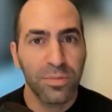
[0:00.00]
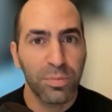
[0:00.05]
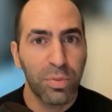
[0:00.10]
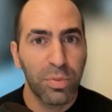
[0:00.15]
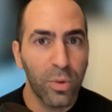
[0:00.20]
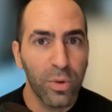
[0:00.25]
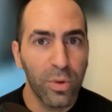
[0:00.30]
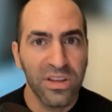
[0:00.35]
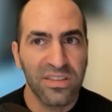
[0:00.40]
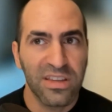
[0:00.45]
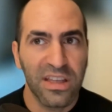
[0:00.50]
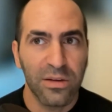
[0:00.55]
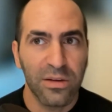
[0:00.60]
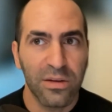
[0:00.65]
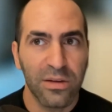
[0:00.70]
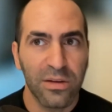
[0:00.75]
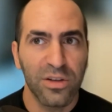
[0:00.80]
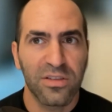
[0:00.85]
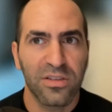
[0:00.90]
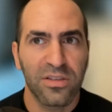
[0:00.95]
these points that
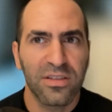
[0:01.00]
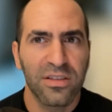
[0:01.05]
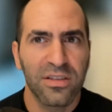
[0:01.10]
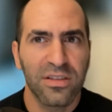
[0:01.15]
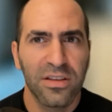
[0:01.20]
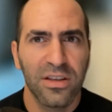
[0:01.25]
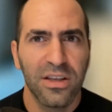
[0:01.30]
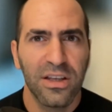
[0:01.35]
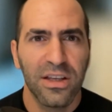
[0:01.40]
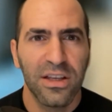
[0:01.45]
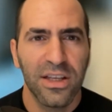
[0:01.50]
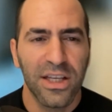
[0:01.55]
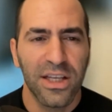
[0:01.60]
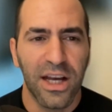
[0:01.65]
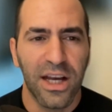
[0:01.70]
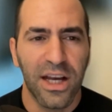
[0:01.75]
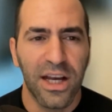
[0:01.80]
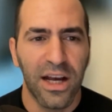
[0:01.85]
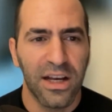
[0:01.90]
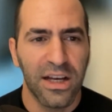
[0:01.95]
we just
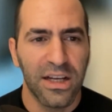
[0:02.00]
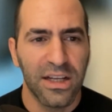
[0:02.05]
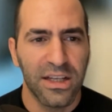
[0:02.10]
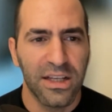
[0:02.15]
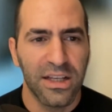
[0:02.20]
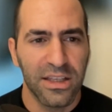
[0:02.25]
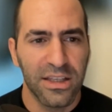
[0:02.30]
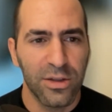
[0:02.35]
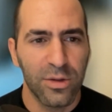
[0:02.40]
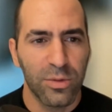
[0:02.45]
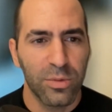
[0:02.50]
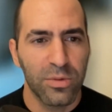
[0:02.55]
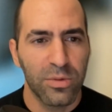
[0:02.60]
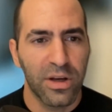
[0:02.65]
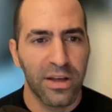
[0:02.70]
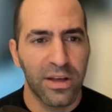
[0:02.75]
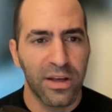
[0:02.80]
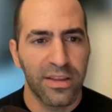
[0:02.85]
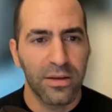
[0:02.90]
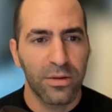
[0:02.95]

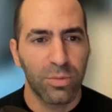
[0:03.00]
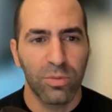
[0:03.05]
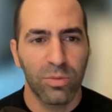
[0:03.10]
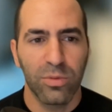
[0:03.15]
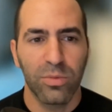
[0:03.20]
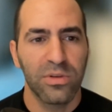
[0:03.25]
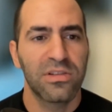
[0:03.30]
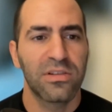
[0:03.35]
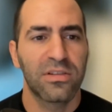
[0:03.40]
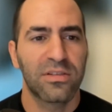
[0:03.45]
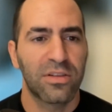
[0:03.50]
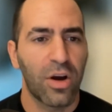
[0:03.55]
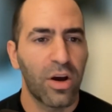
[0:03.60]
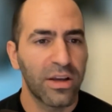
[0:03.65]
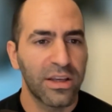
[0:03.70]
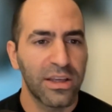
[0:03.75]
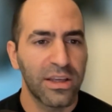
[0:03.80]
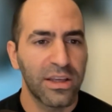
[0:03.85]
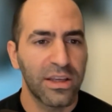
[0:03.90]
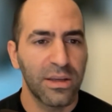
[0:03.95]
I think we were just
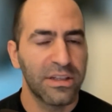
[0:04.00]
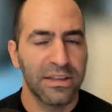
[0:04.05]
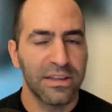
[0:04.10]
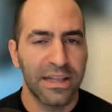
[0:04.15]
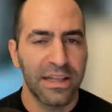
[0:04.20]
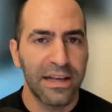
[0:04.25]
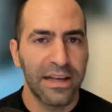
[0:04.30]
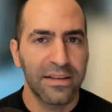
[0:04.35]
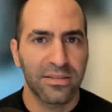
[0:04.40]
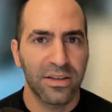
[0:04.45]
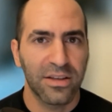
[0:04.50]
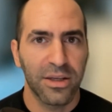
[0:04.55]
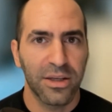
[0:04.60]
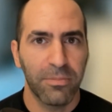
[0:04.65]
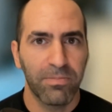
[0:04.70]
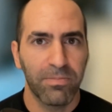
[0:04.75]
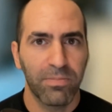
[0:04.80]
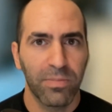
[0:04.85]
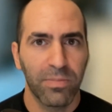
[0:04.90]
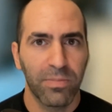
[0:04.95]
talking about it last
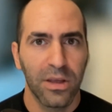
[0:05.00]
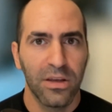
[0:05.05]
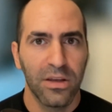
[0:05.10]
time.